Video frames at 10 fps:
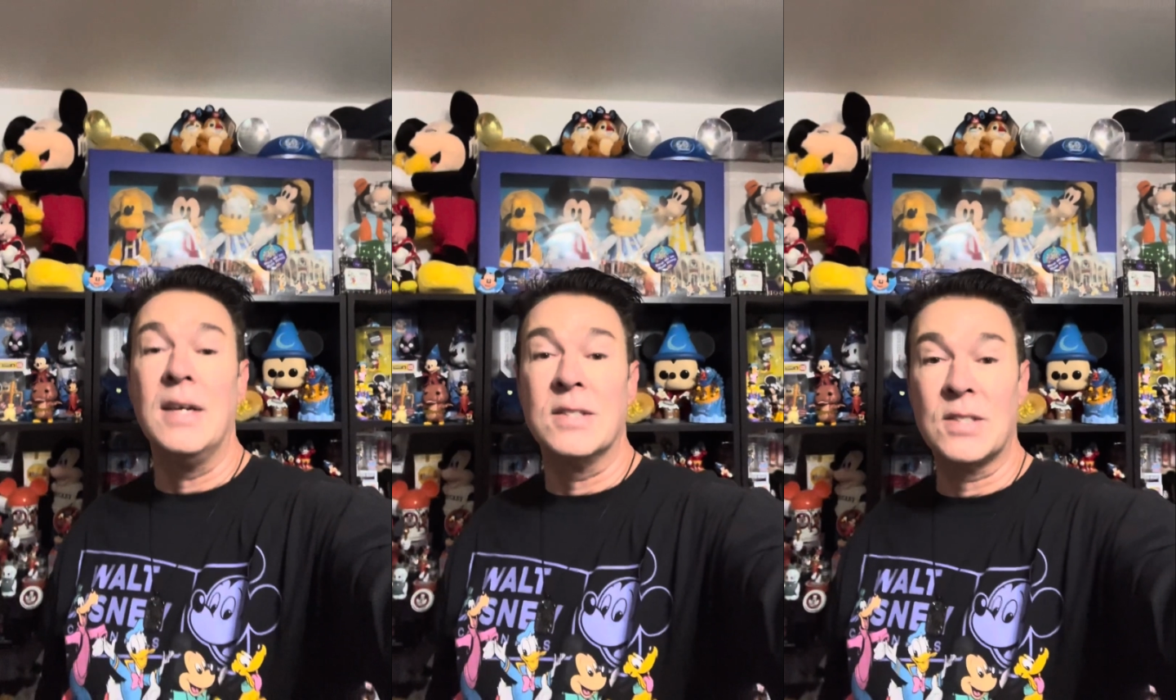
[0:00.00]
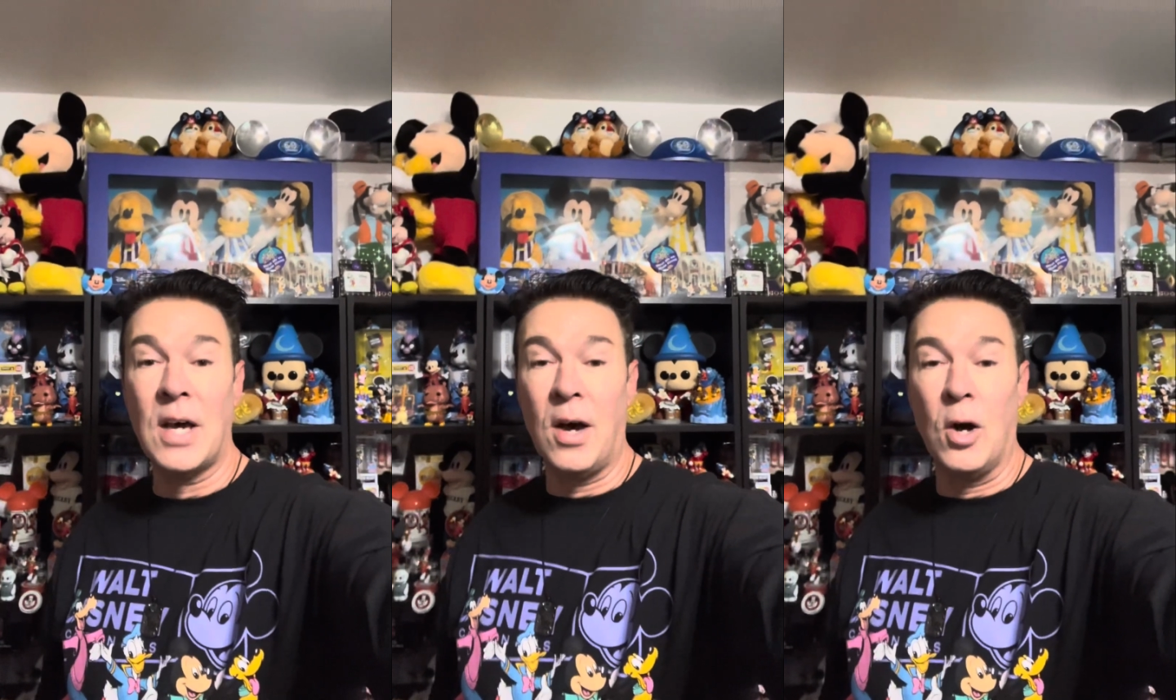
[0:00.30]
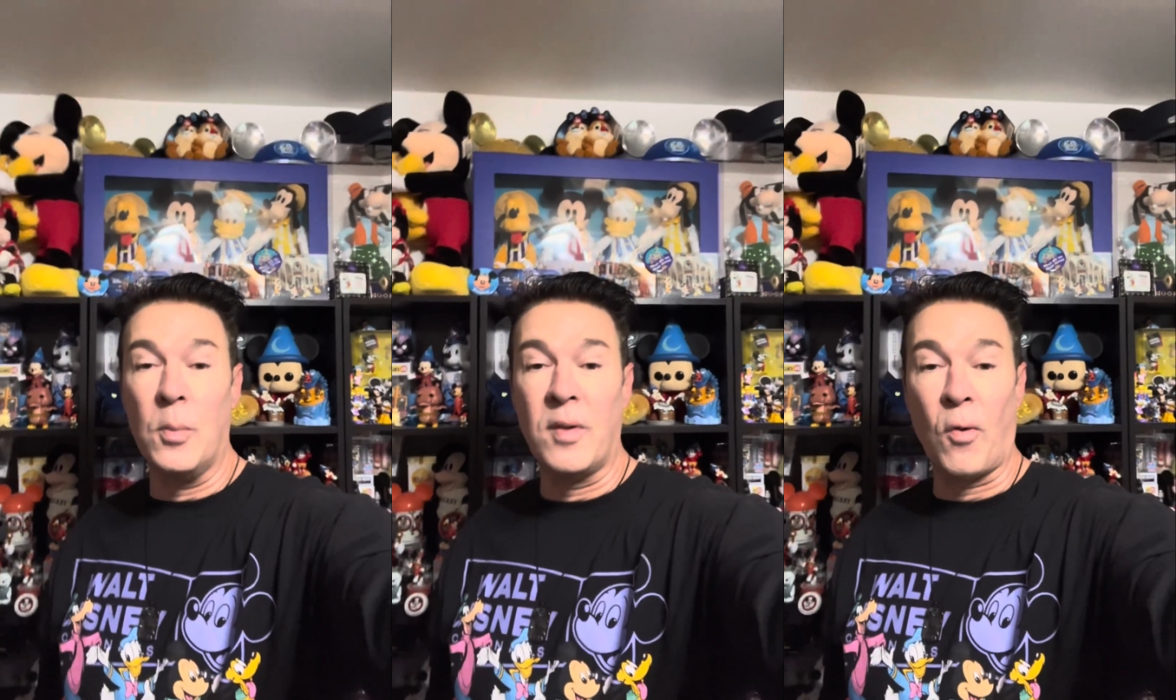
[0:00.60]

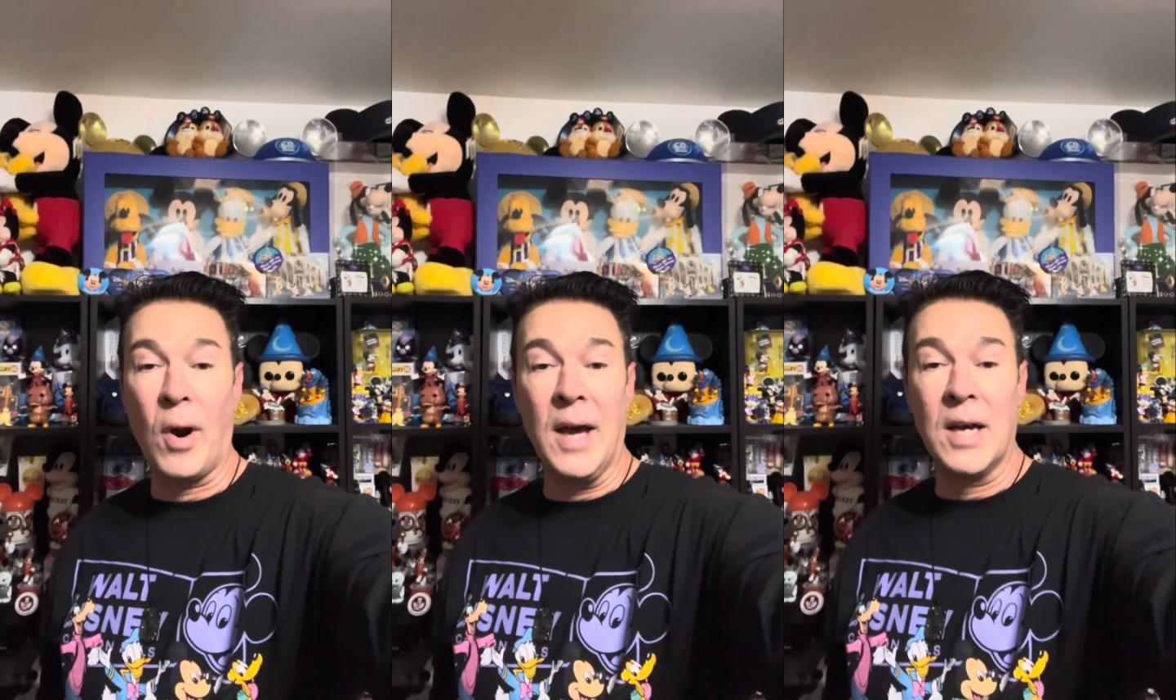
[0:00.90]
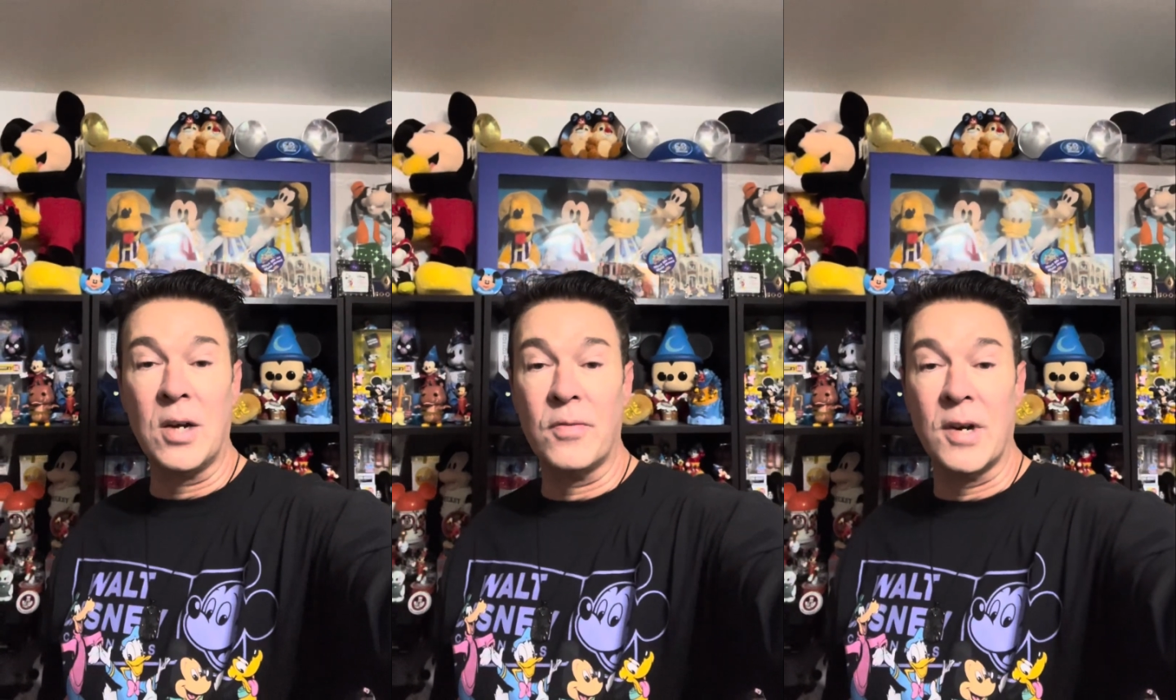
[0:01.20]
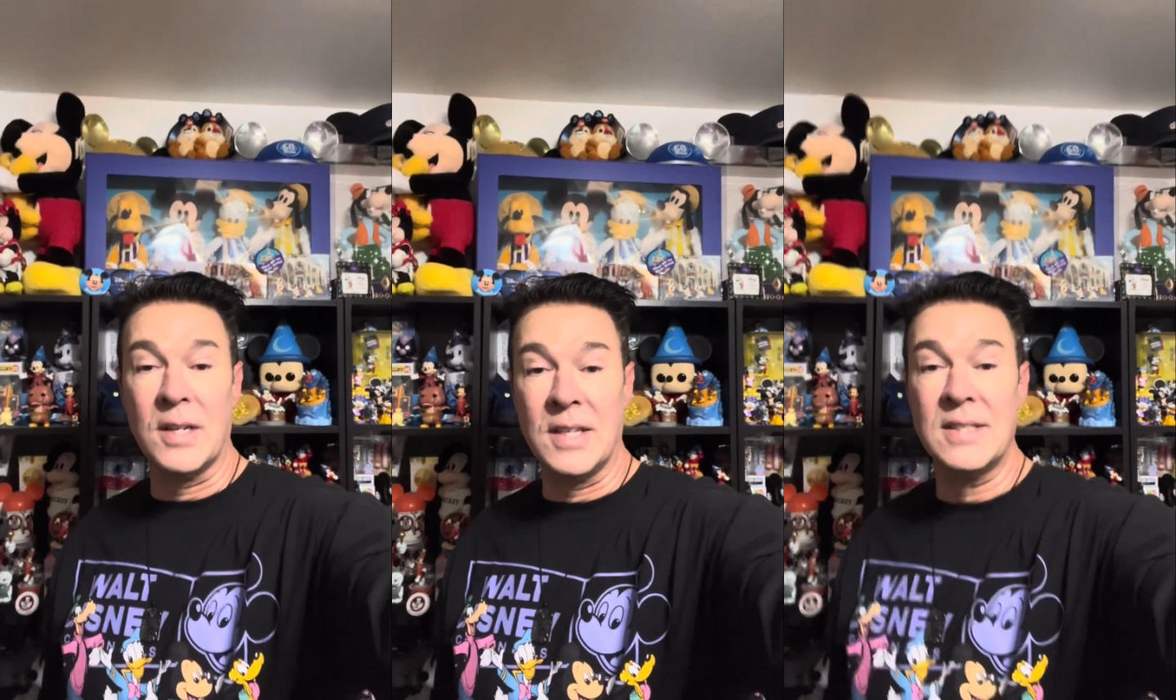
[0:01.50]
So, before I head over
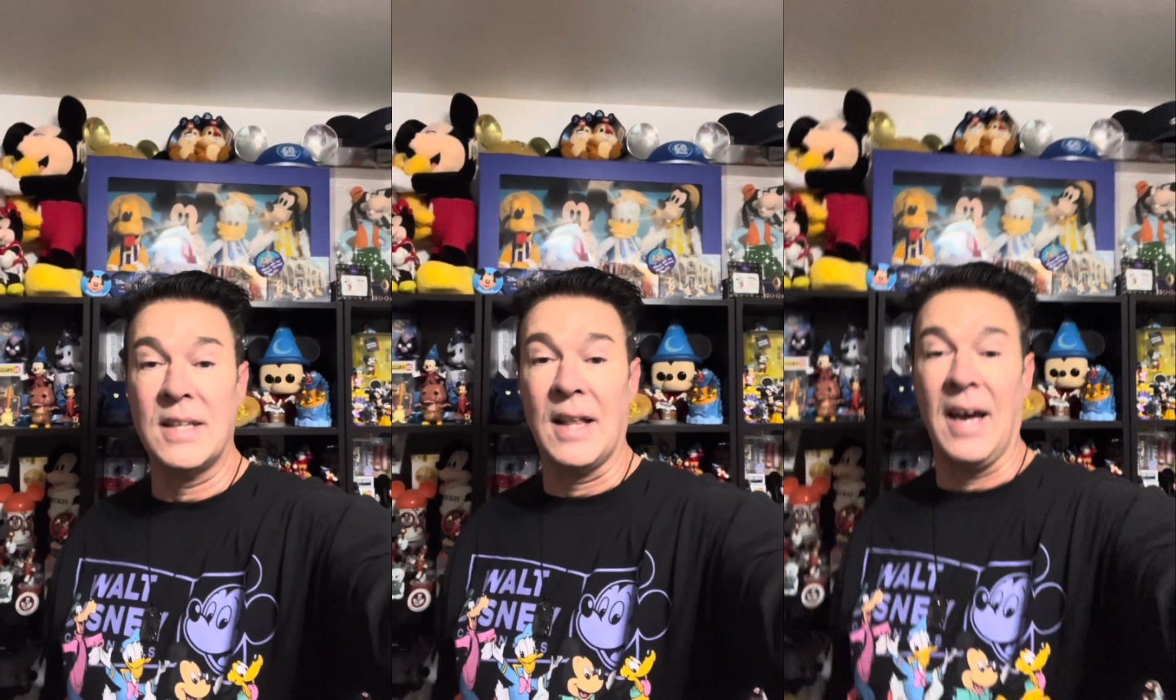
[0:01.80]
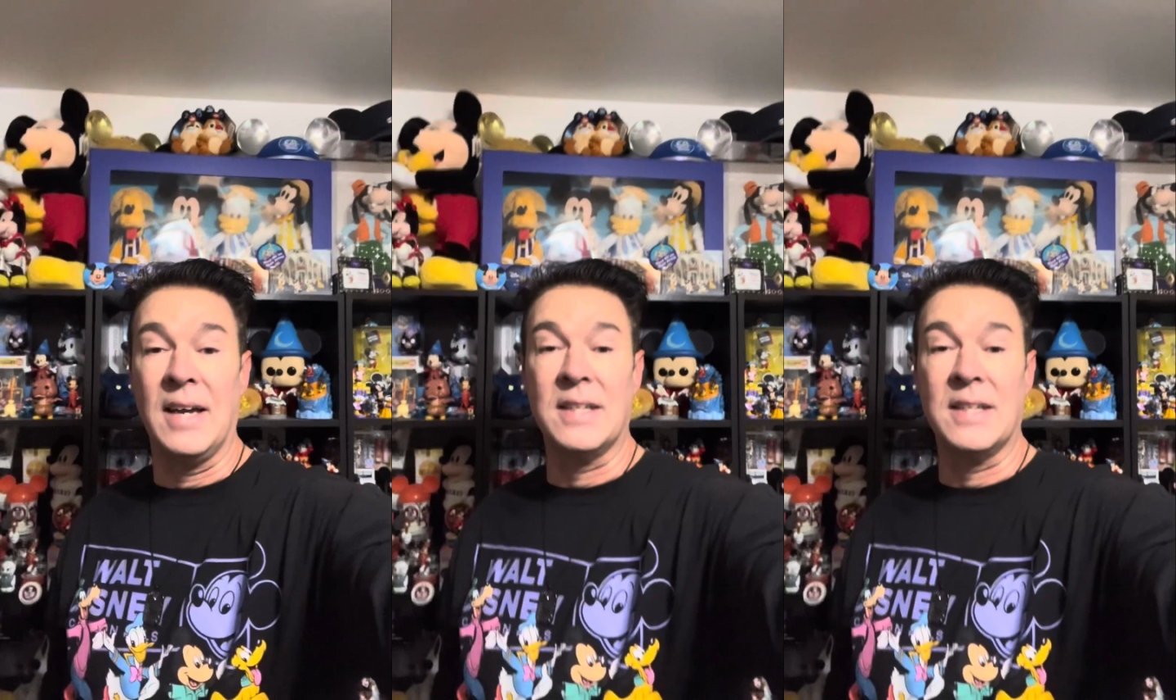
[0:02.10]
to Disneyland